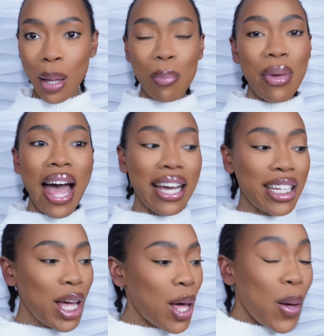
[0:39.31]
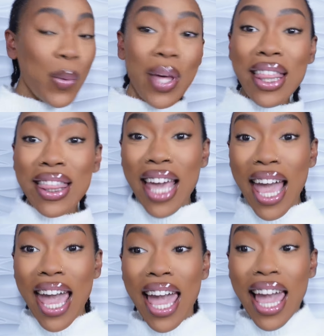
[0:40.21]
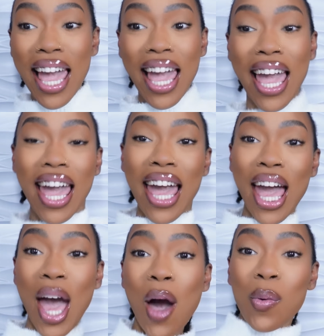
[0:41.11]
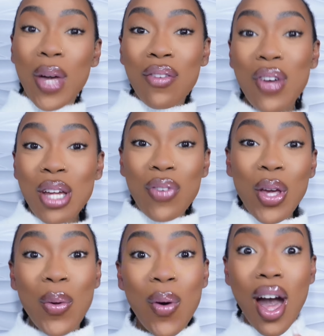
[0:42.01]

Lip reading: back with a wig review.